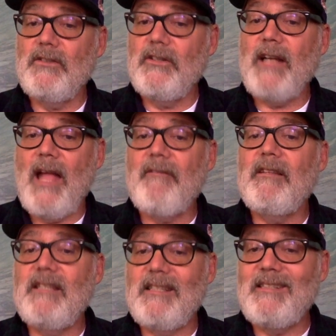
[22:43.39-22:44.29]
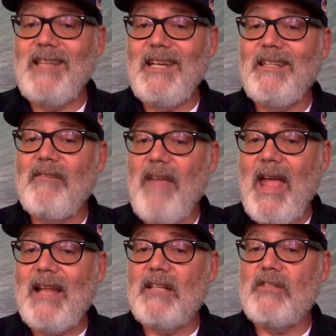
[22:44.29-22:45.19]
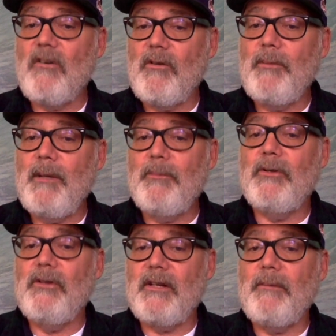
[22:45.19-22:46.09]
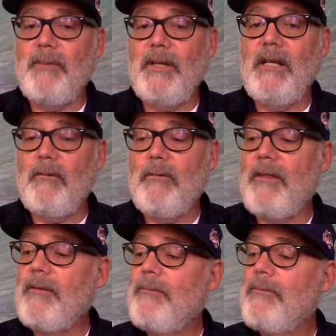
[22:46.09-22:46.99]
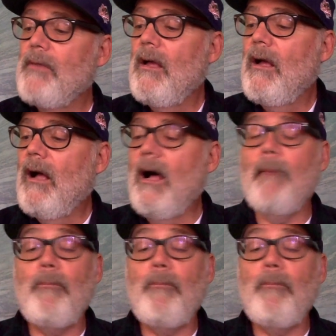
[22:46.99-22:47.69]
You're going to have distinct advantage over people you're competing with.